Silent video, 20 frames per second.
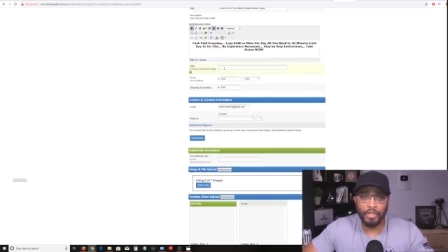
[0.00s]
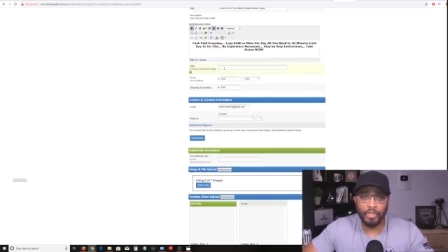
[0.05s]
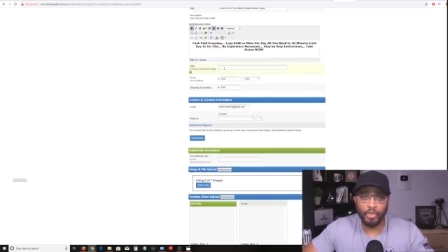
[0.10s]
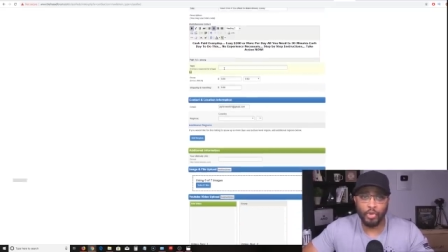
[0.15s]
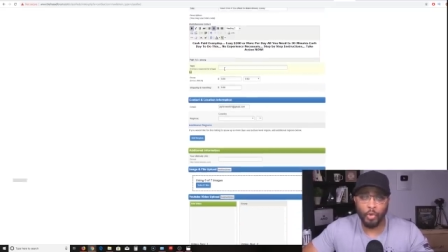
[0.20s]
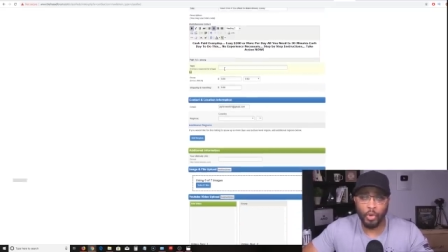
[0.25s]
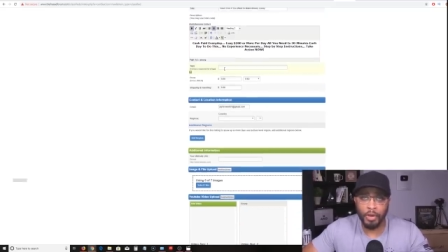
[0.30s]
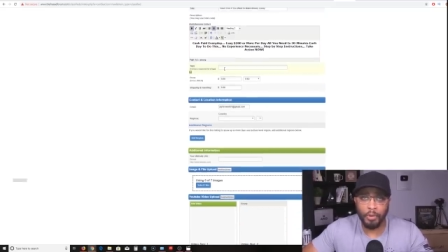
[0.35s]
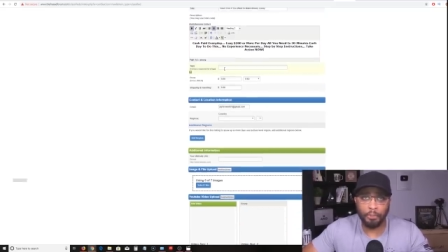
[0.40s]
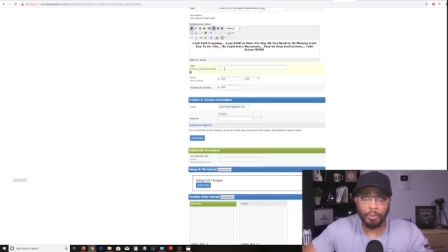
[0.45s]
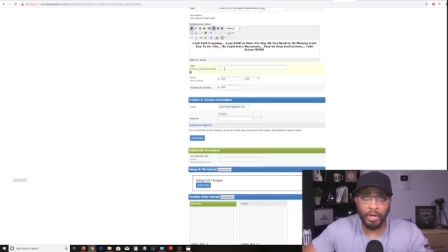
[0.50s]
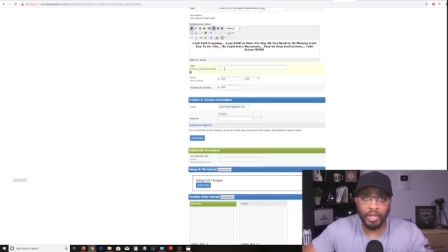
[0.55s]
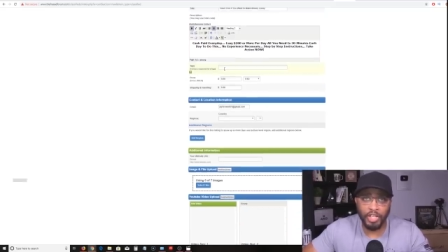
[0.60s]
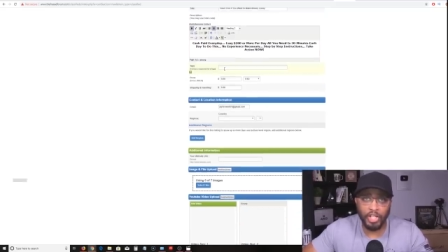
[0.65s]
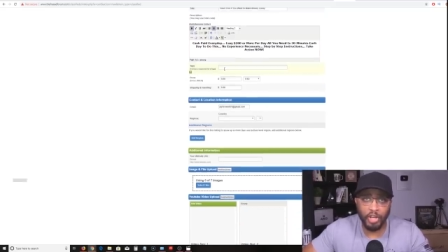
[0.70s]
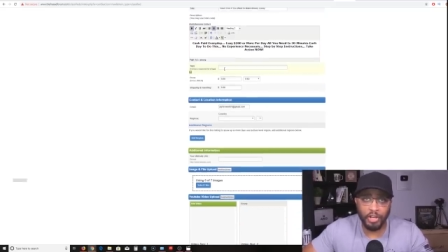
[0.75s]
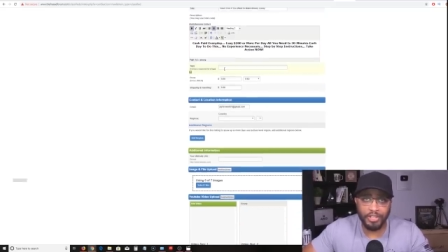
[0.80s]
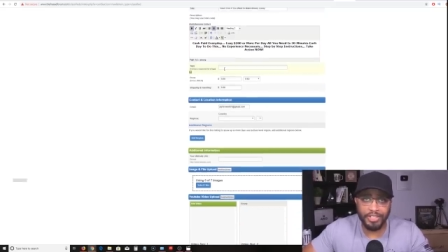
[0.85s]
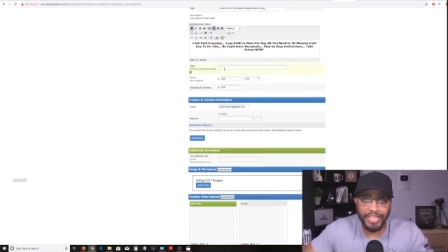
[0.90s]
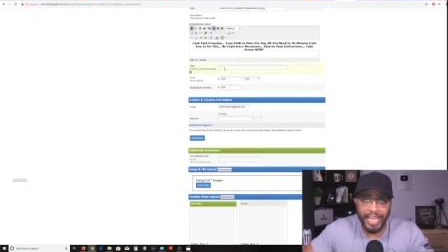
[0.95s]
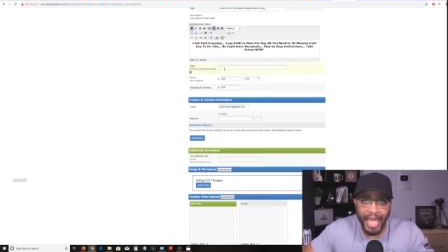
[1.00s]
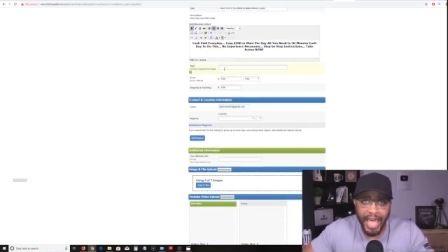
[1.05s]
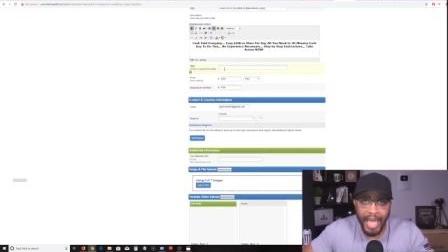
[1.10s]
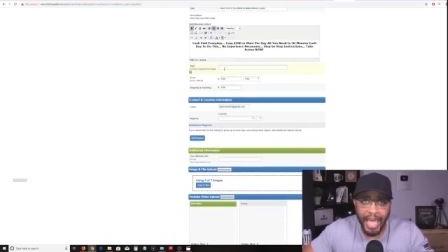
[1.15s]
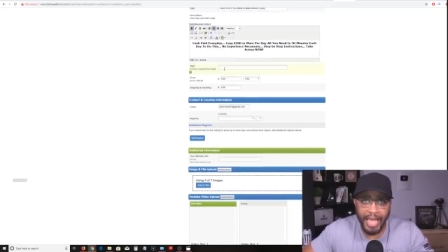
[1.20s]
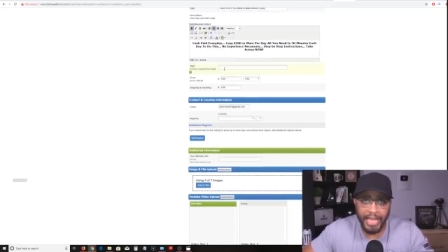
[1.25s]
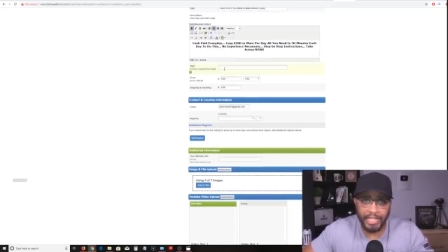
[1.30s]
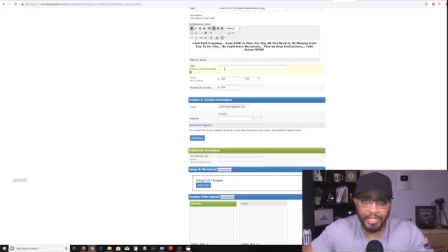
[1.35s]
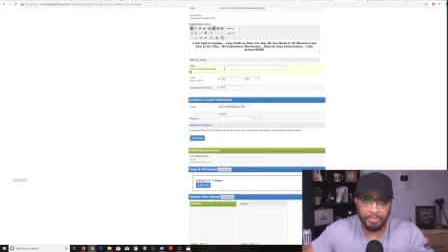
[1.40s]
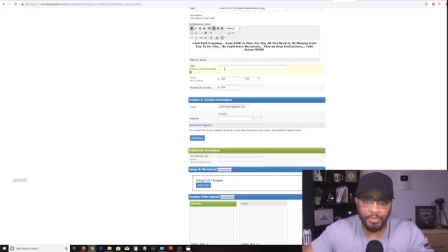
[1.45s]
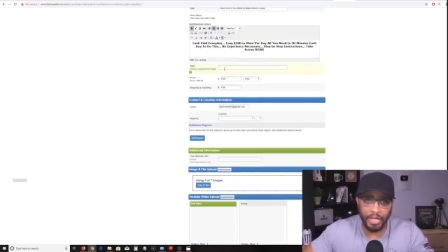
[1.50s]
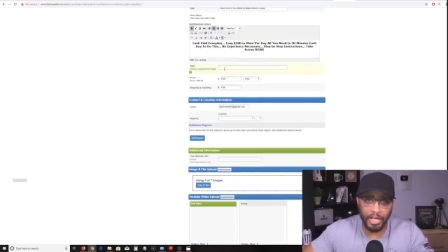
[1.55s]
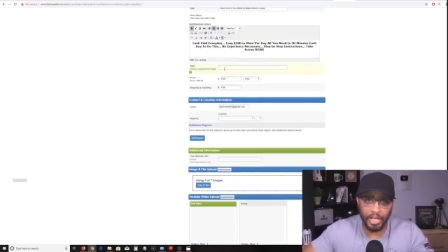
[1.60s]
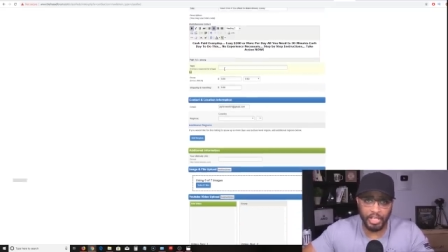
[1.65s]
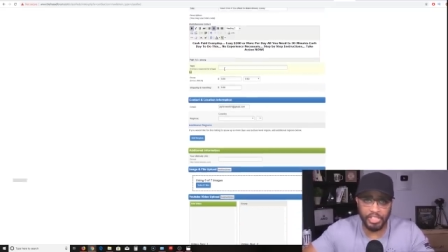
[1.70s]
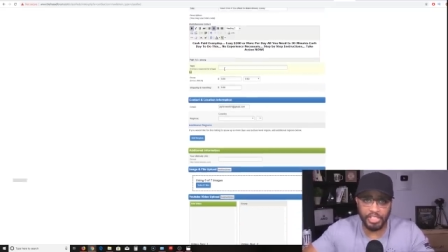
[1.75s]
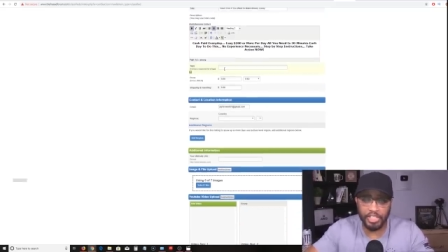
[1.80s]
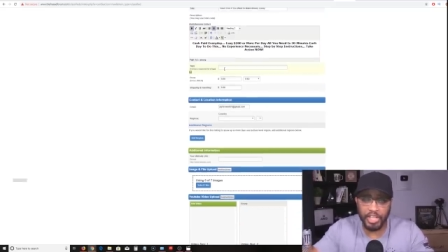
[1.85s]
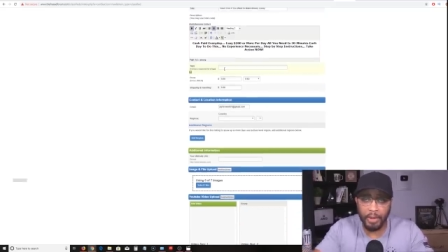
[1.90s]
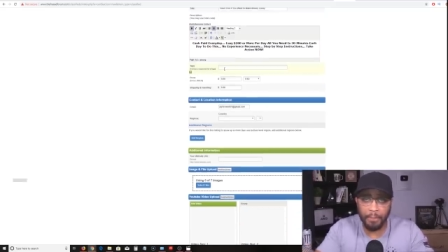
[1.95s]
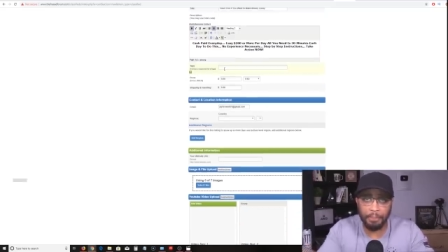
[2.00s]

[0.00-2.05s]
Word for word: you want to put your tags because some